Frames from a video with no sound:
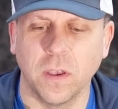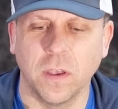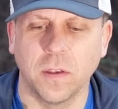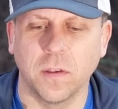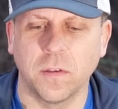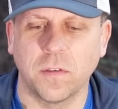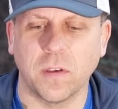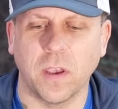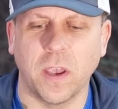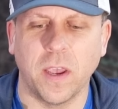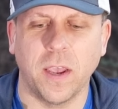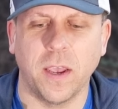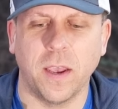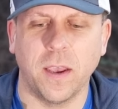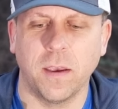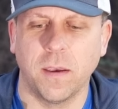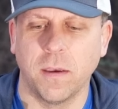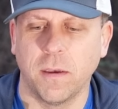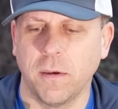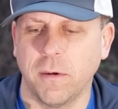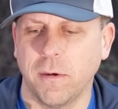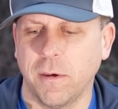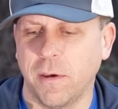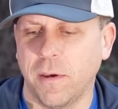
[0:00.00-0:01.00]
is a
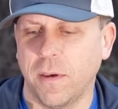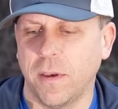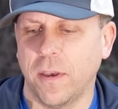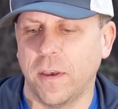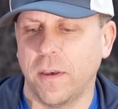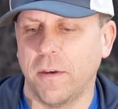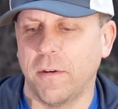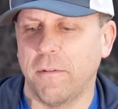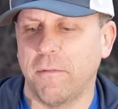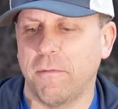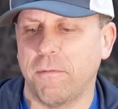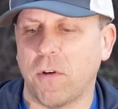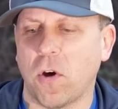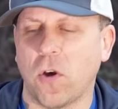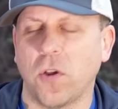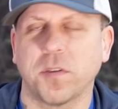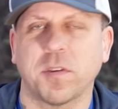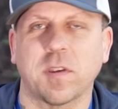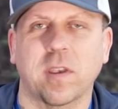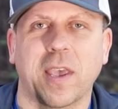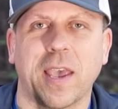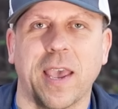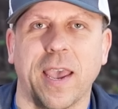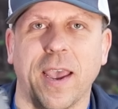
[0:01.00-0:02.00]

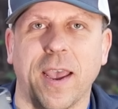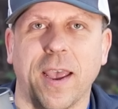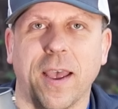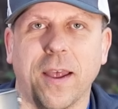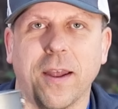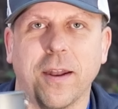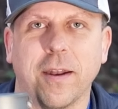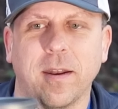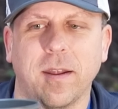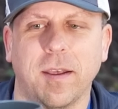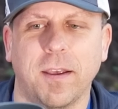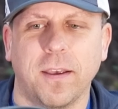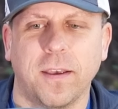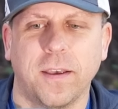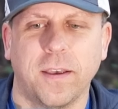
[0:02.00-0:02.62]
Volt can.